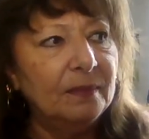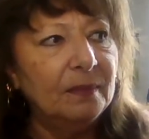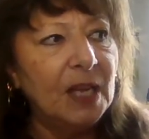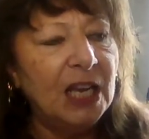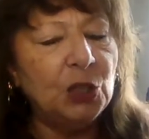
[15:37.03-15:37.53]

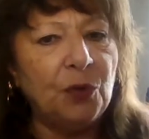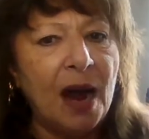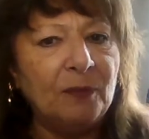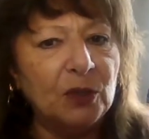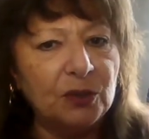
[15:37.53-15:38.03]
he
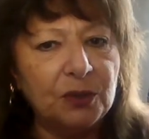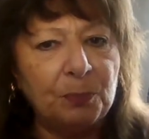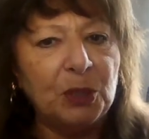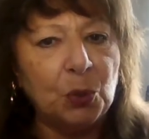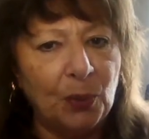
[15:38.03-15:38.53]
travels
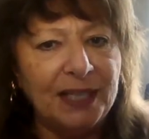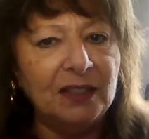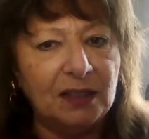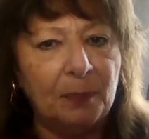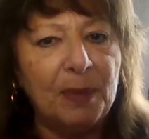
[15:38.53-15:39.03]
between
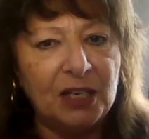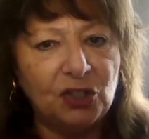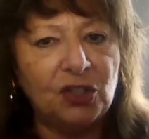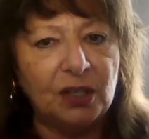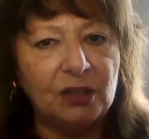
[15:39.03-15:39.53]
the
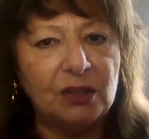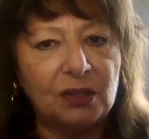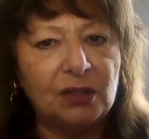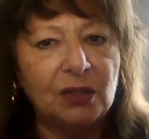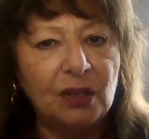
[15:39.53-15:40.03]

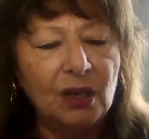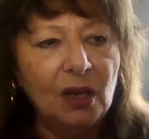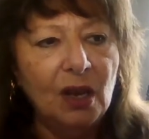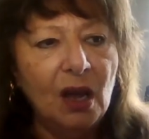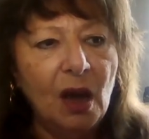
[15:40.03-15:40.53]
dimensions.
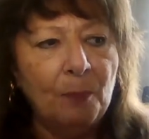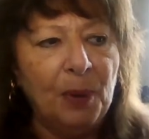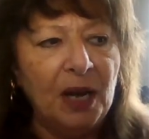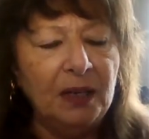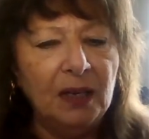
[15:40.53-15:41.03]

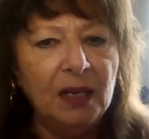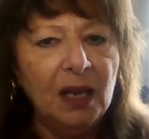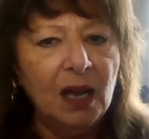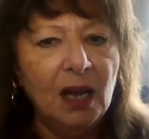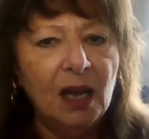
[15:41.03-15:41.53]
But
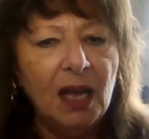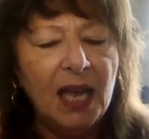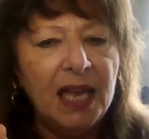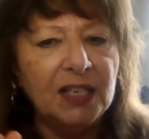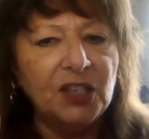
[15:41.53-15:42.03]

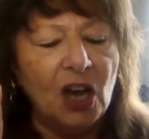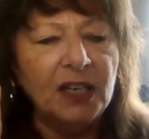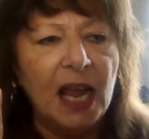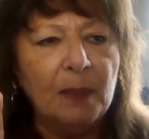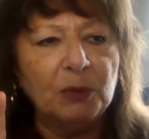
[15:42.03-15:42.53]
he is
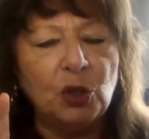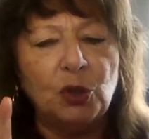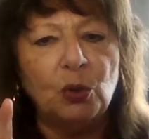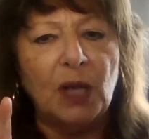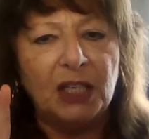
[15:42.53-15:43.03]
unable to
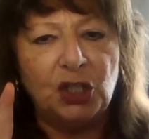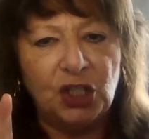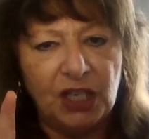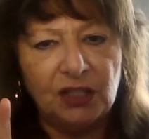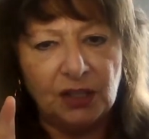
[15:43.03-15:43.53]
do like
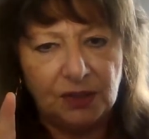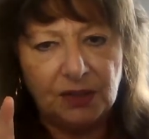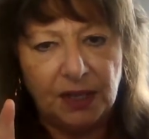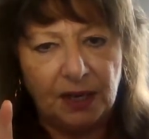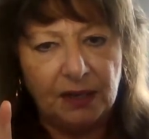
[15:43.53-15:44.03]
Jesus
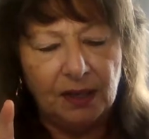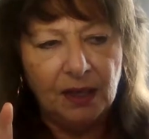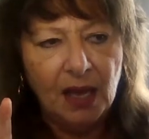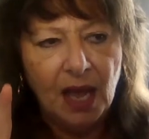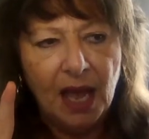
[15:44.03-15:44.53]
did
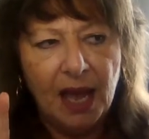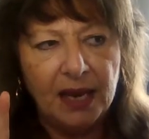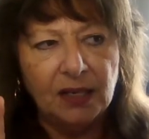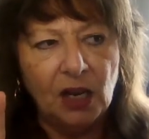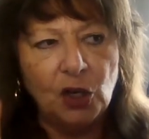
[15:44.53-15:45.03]

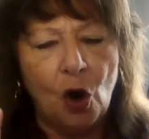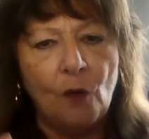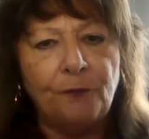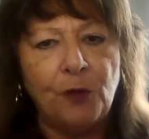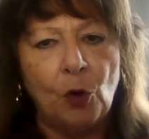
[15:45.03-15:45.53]
and go
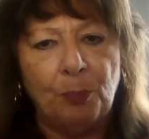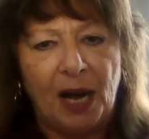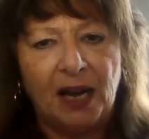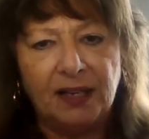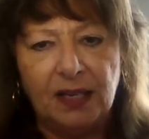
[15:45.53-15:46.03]
full
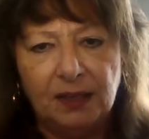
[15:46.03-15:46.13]
body.